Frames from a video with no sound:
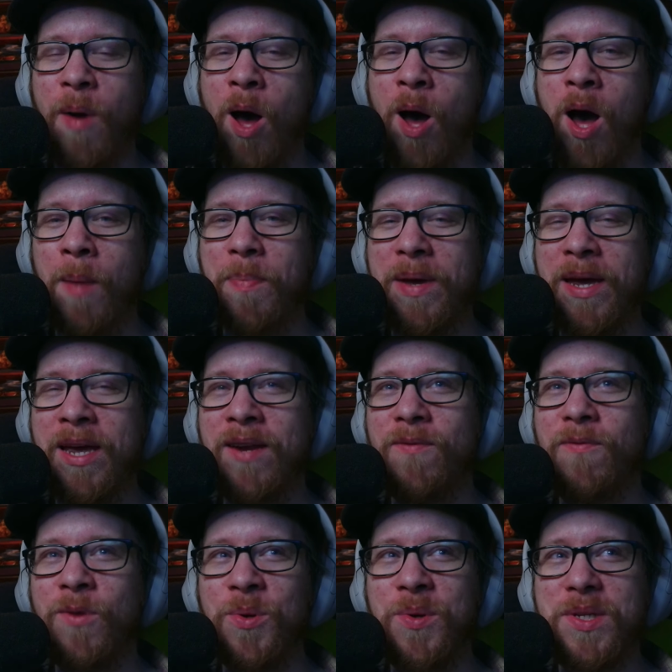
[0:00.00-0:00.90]
pop
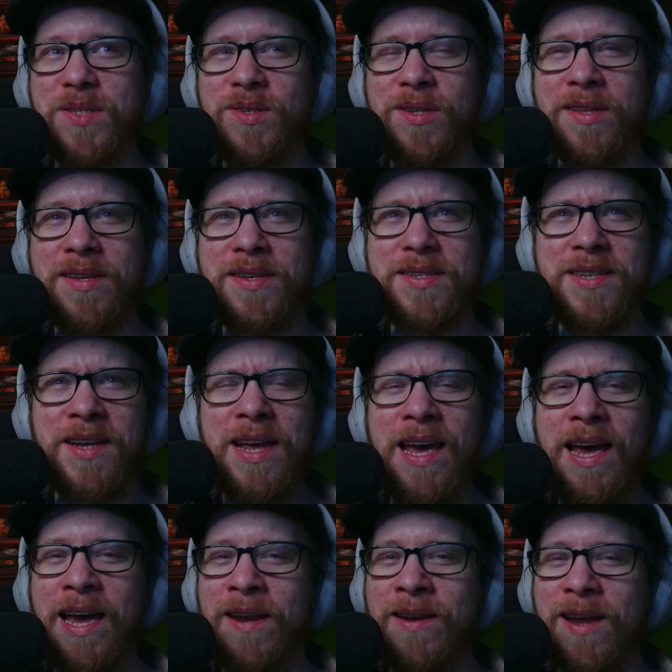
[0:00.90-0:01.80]
influence to this.
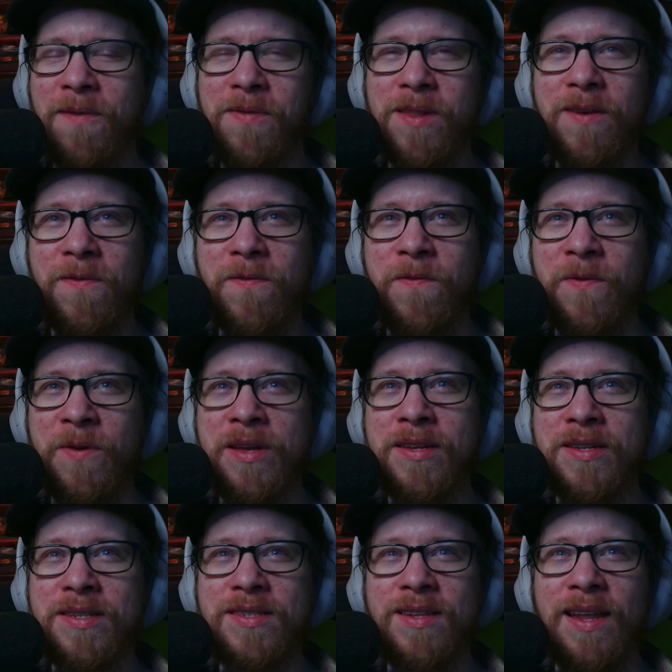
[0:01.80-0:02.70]
It definitely
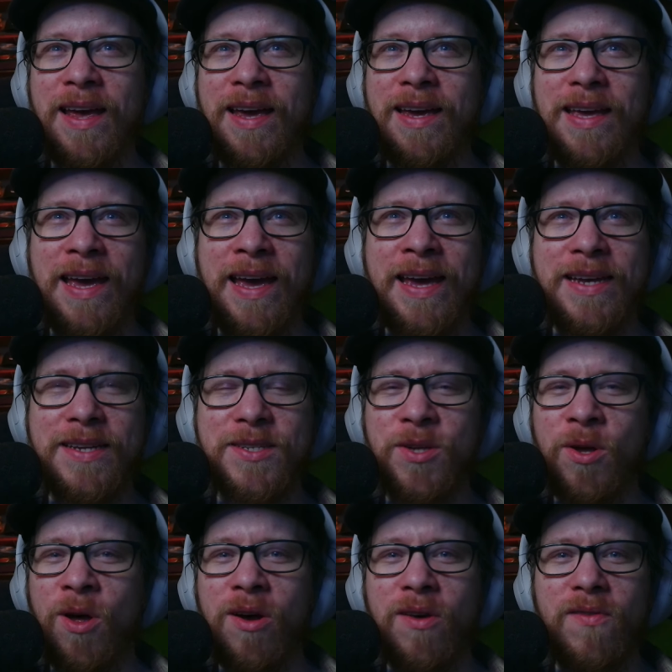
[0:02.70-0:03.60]
feels like a
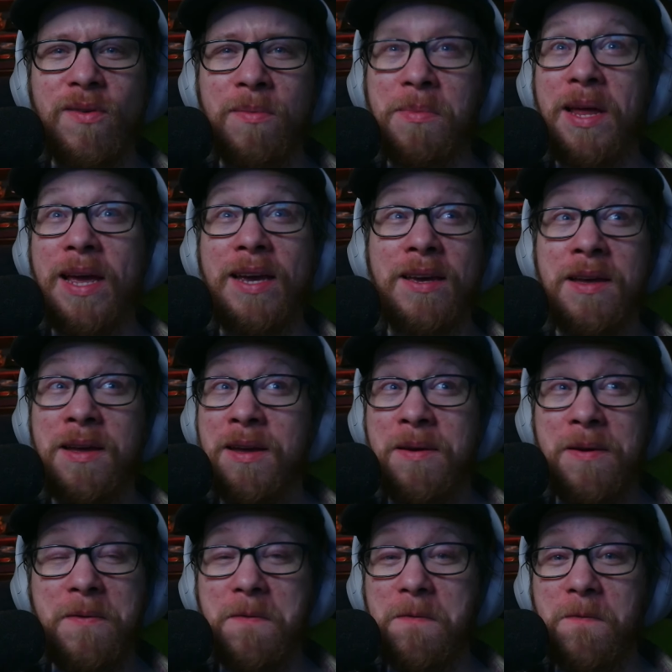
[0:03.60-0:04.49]
song from like
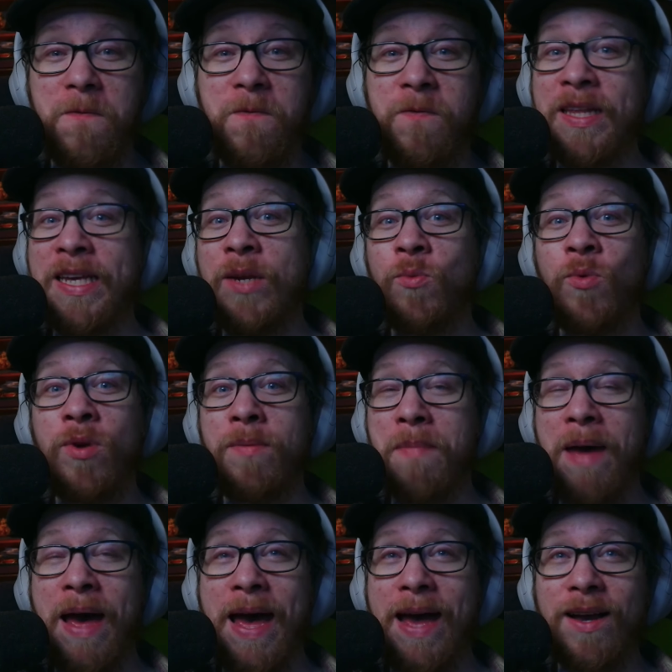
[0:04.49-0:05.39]
Fleetwood
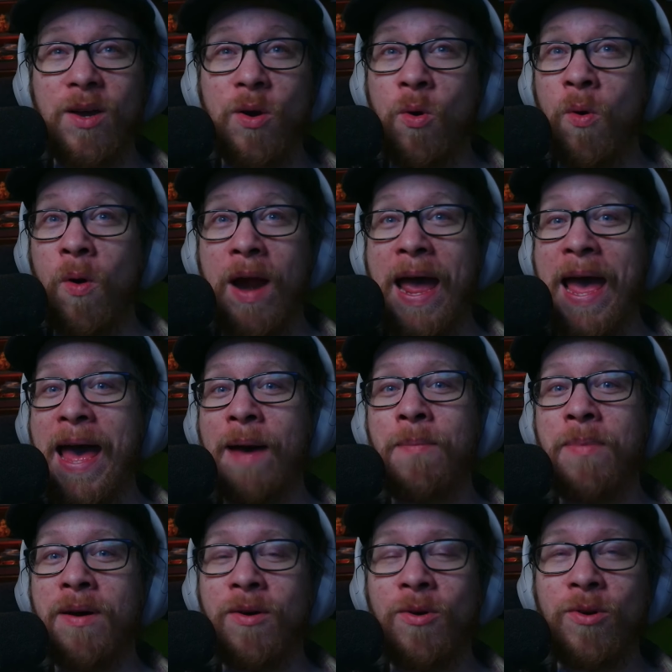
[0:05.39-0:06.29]
Mac or
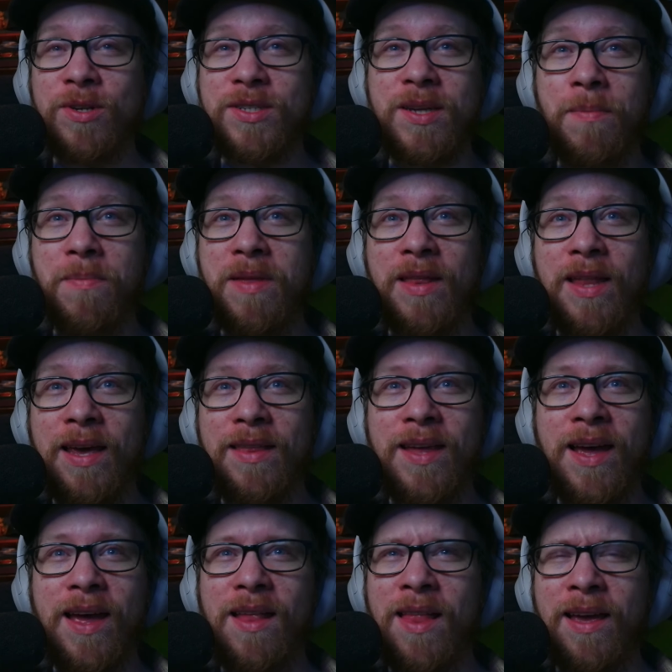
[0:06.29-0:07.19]
ABBA or something like
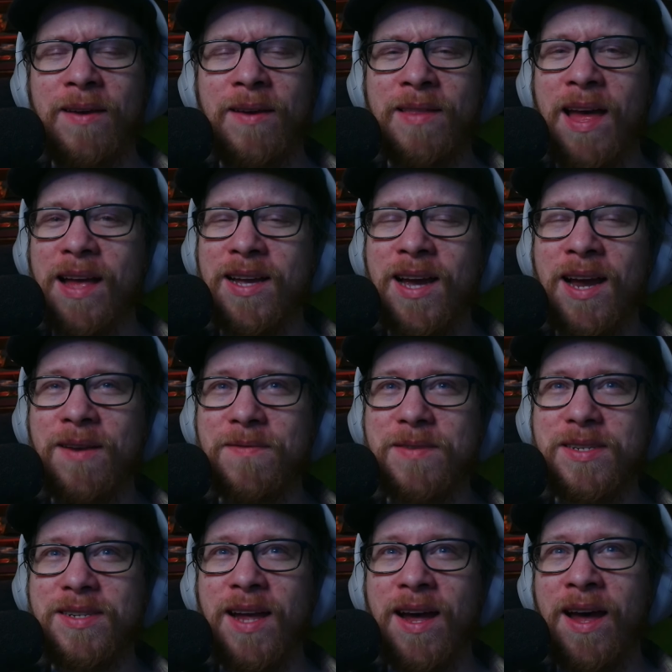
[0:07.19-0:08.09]
that kind of
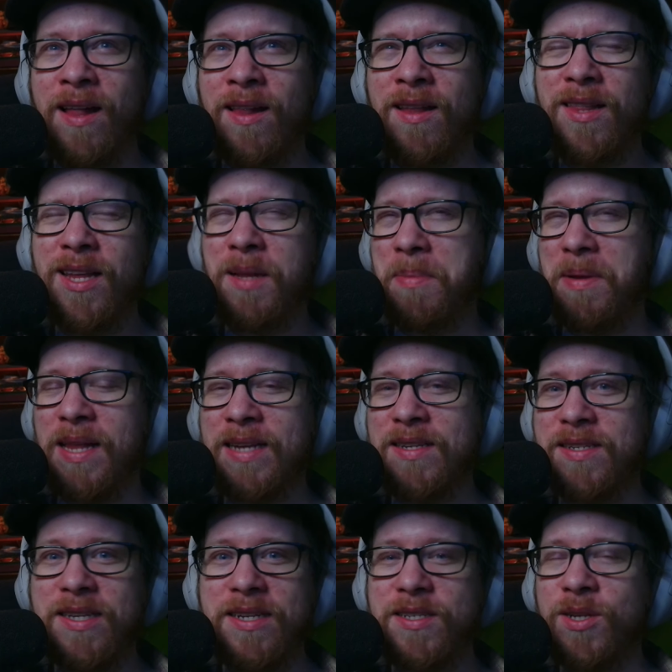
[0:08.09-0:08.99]
style. A little bit
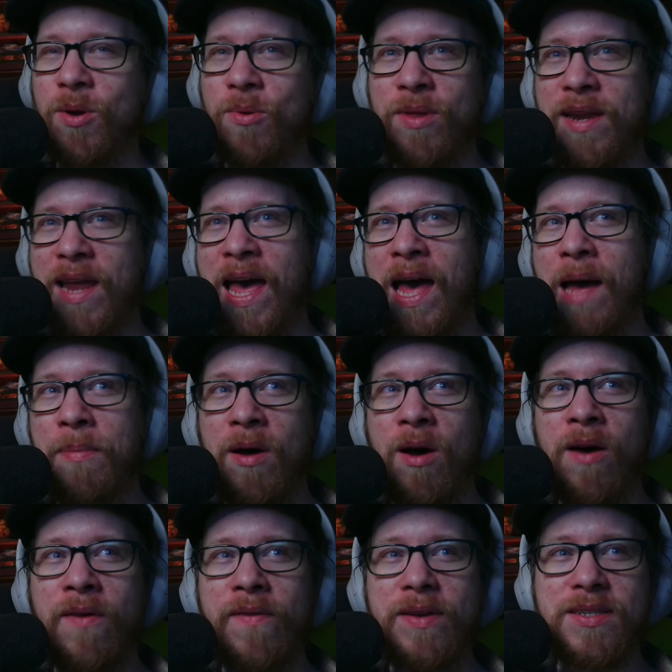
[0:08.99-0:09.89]
less disco than ABBA,
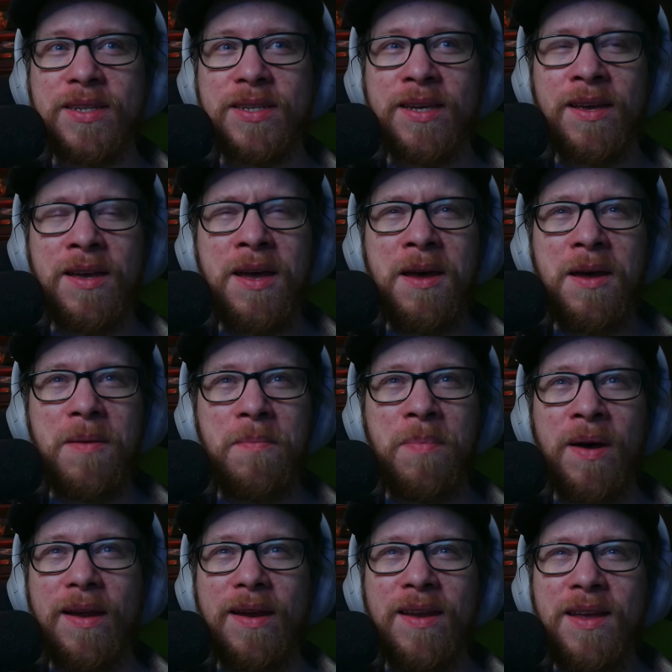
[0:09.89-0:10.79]
obviously,
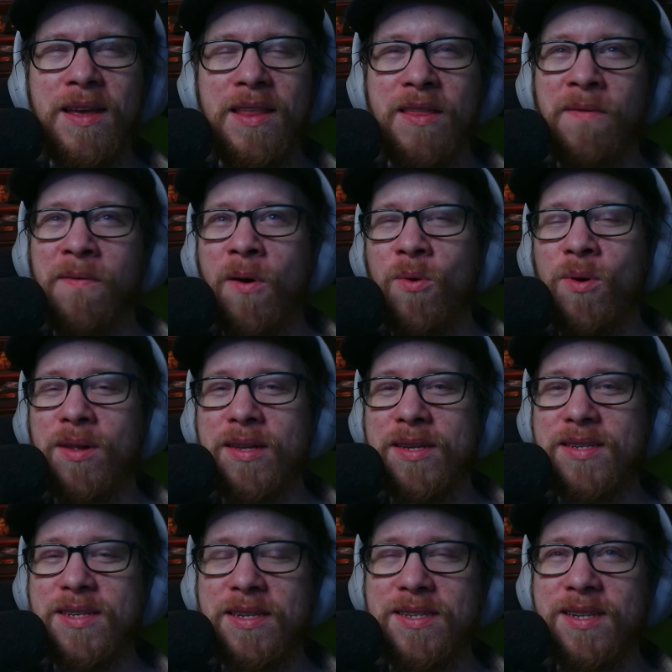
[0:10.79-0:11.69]
but the
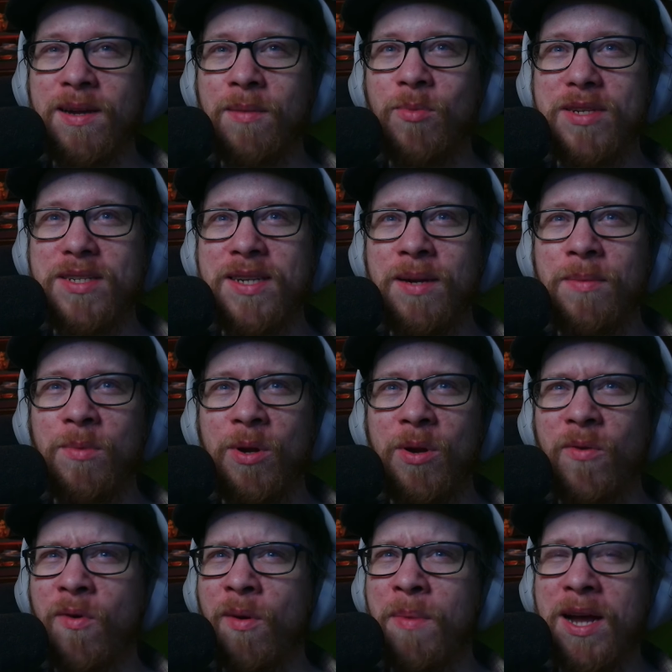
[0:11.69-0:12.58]
vocalist is somewhat similar.
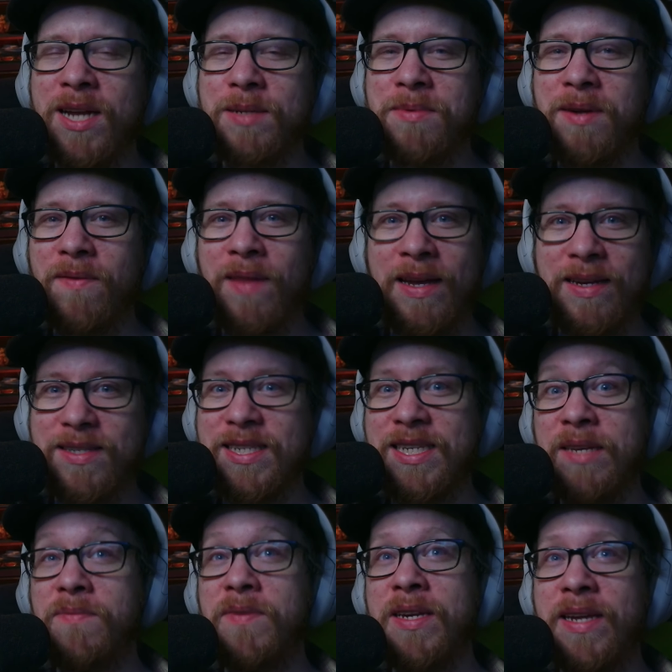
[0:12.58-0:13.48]
It reminds me of like
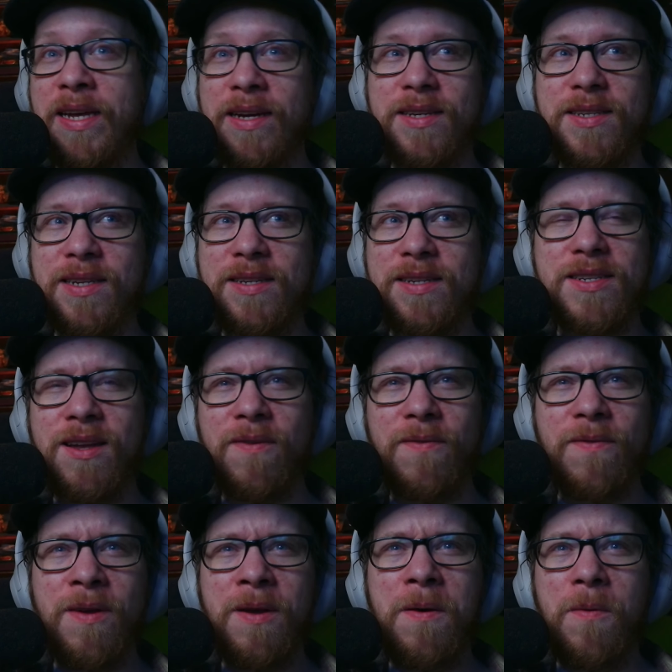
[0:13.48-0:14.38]
Stevie Nicks and stuff.